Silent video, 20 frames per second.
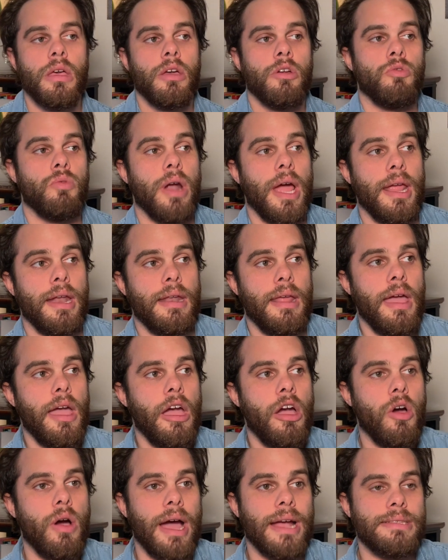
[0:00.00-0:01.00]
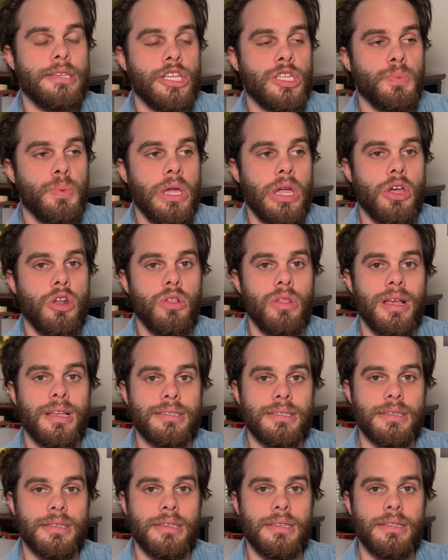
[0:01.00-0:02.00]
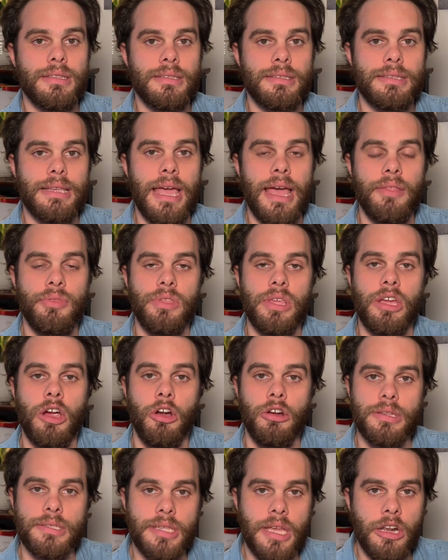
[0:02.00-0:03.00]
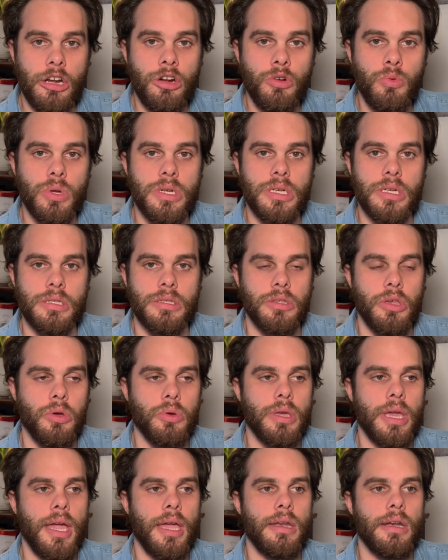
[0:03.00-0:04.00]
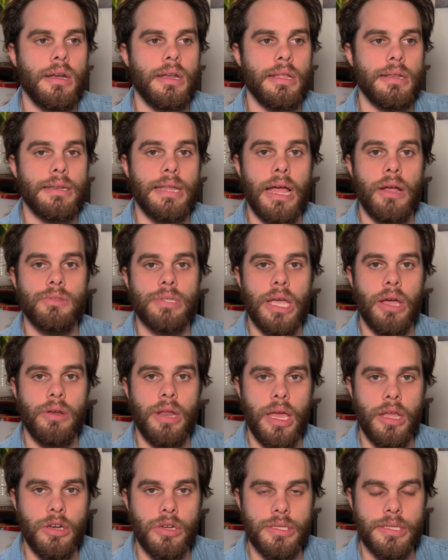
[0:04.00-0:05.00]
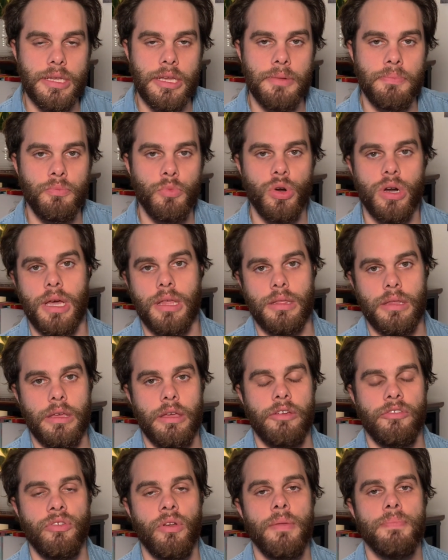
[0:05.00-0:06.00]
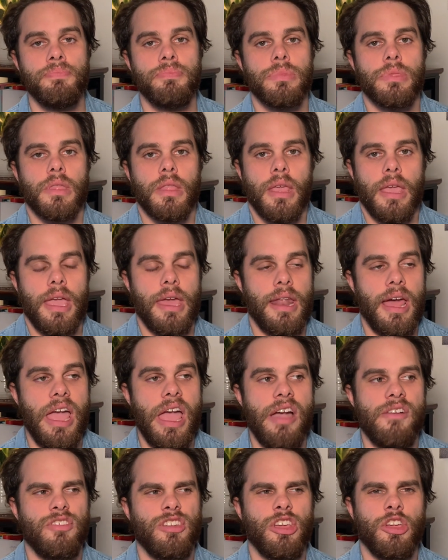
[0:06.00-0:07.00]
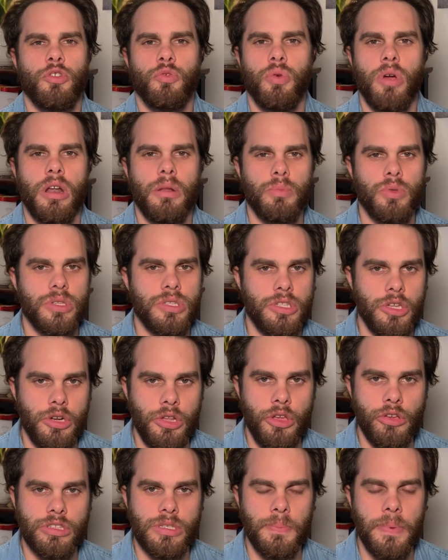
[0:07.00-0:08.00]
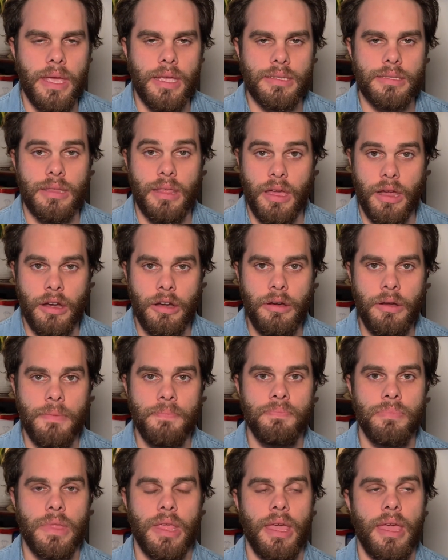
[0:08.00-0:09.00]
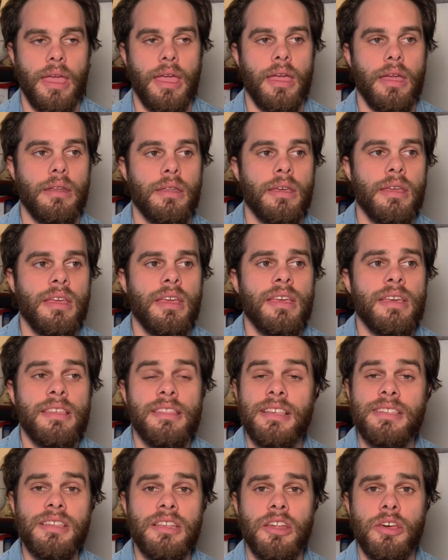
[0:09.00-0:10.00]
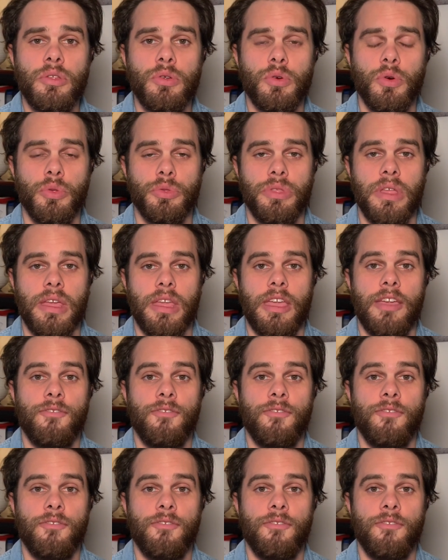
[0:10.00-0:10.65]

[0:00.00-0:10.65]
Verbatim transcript: Right now, I teach piano lessons at the Art Center, which is located in downtown Anderson, where I live. And I have an incredible studio space there. And this is another cool thing.